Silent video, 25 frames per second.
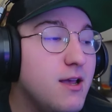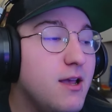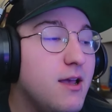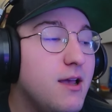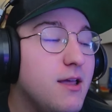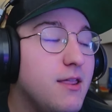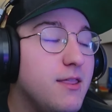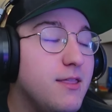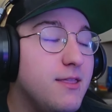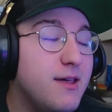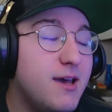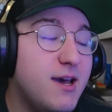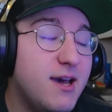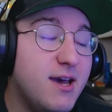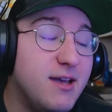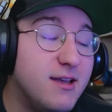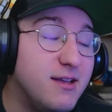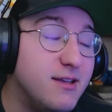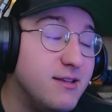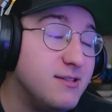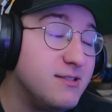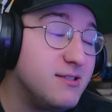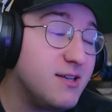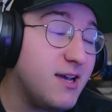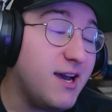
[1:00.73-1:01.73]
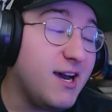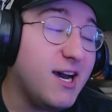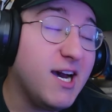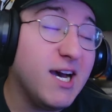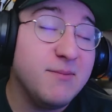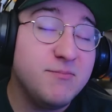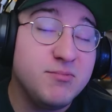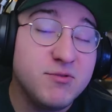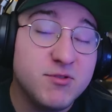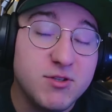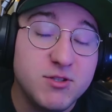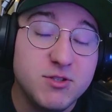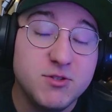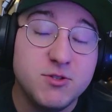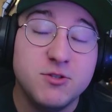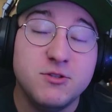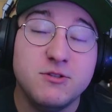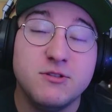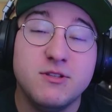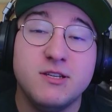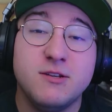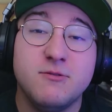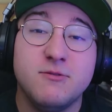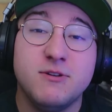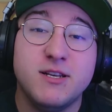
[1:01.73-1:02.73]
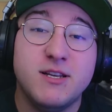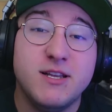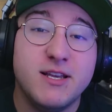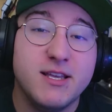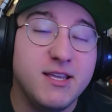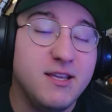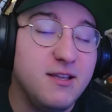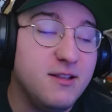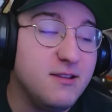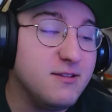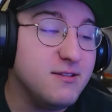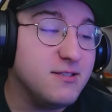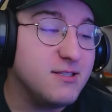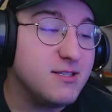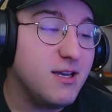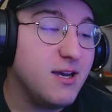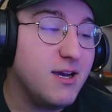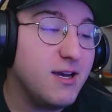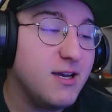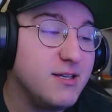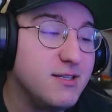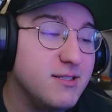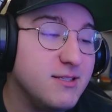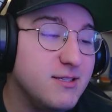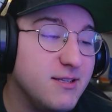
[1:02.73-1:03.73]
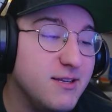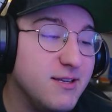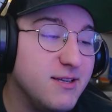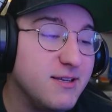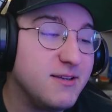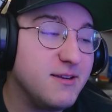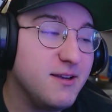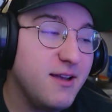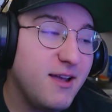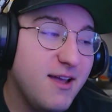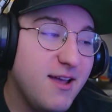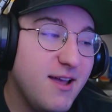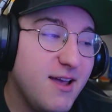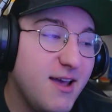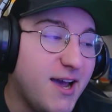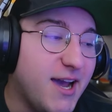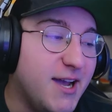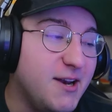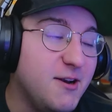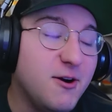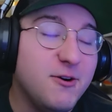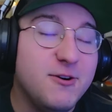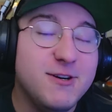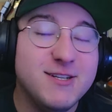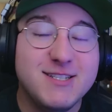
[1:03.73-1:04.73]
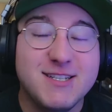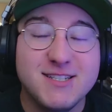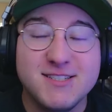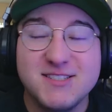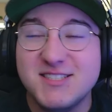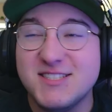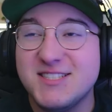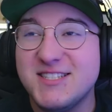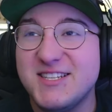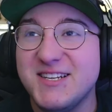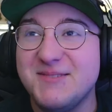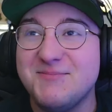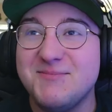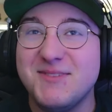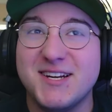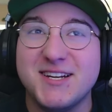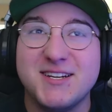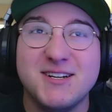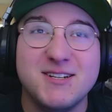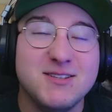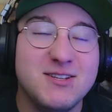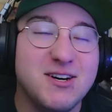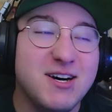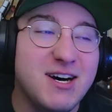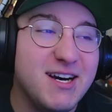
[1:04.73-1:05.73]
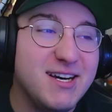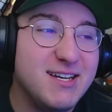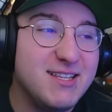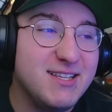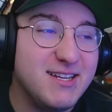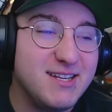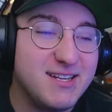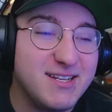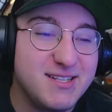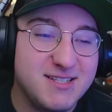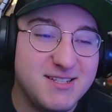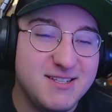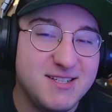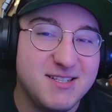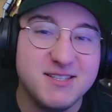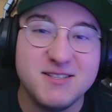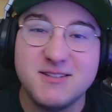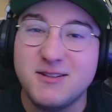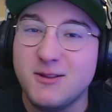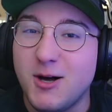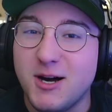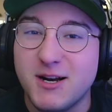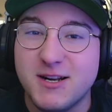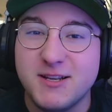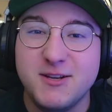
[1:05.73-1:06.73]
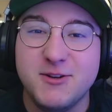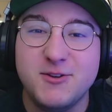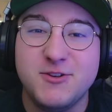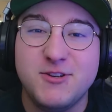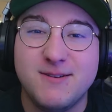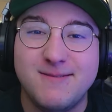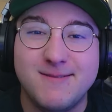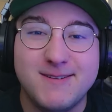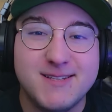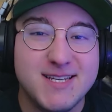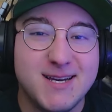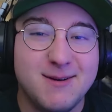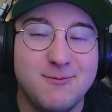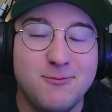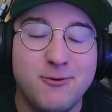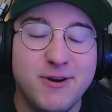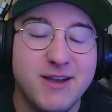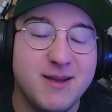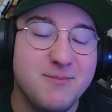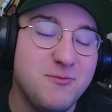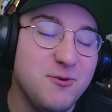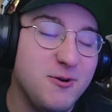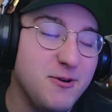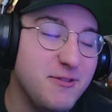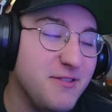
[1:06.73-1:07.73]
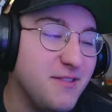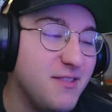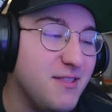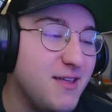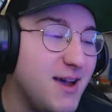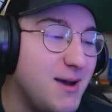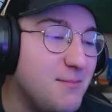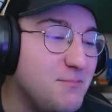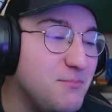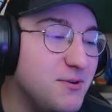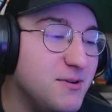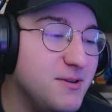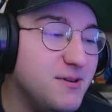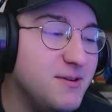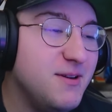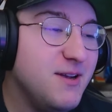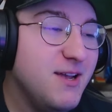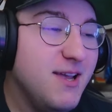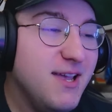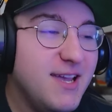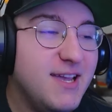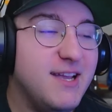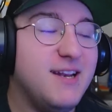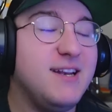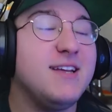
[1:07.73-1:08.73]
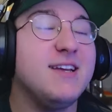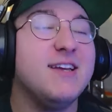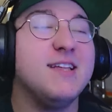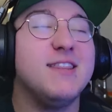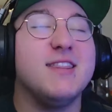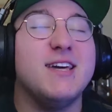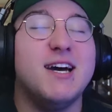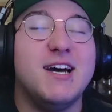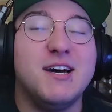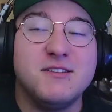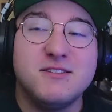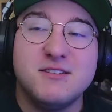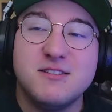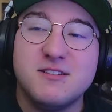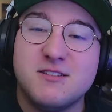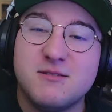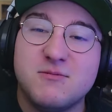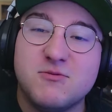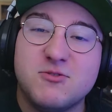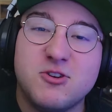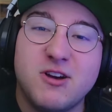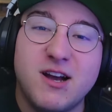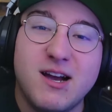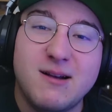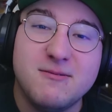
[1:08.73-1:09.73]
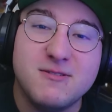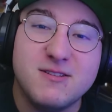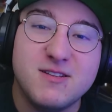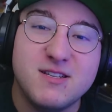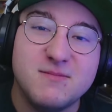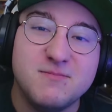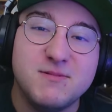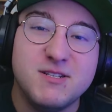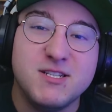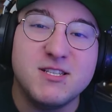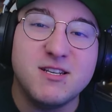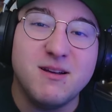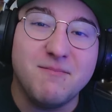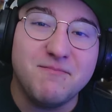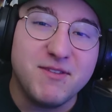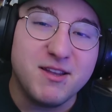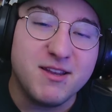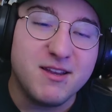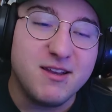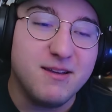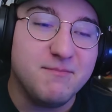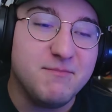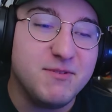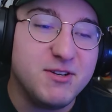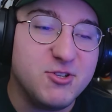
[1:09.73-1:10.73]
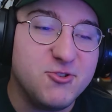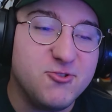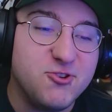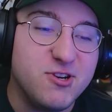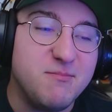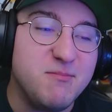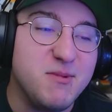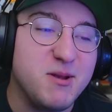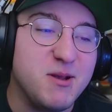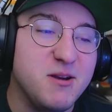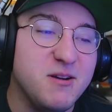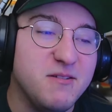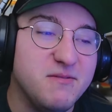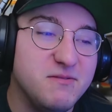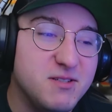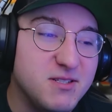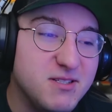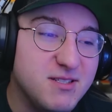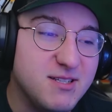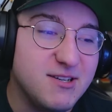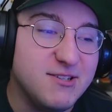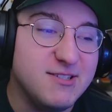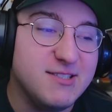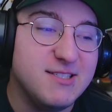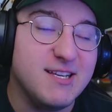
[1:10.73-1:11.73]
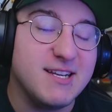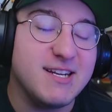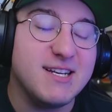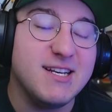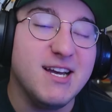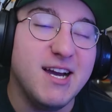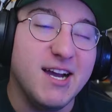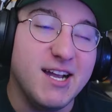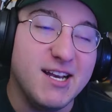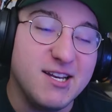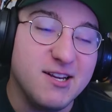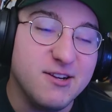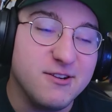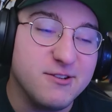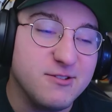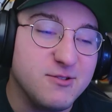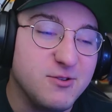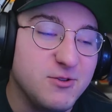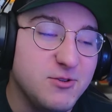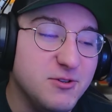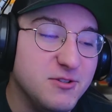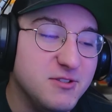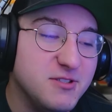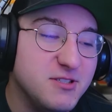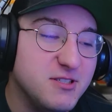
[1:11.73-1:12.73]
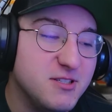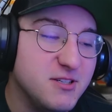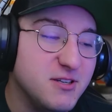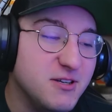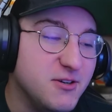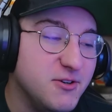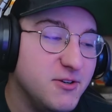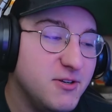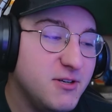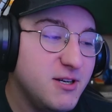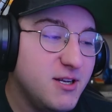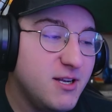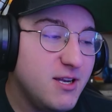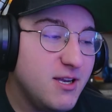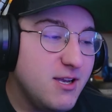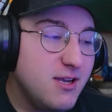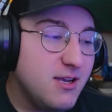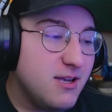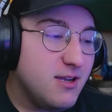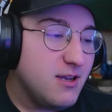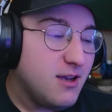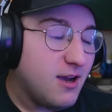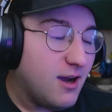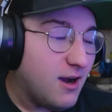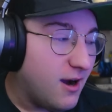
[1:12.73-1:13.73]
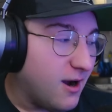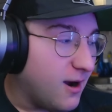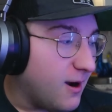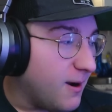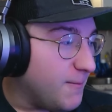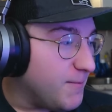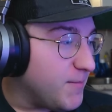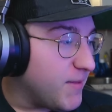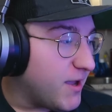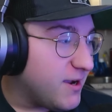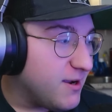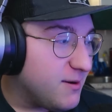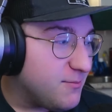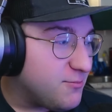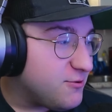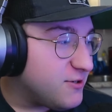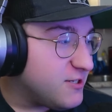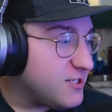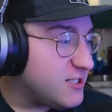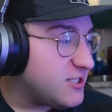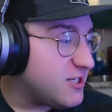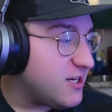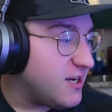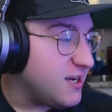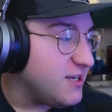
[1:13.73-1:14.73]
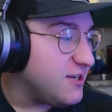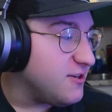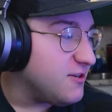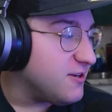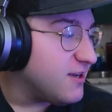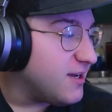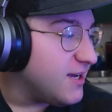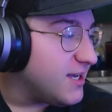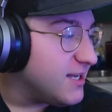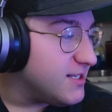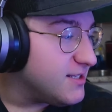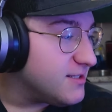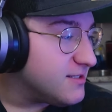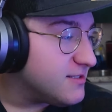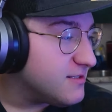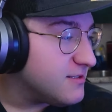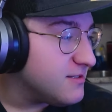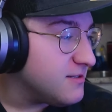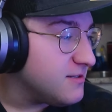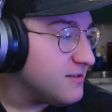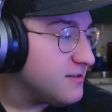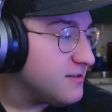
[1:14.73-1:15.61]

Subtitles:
That is absolutely ridiculous, guys. Like, I know it doesn't seem like a lot, like, because a lot of YouTubers have way more than that, but hitting 1,000 subscribers has been something I've been dreaming of since I was, like, 9 years old. So, I appreciate you guys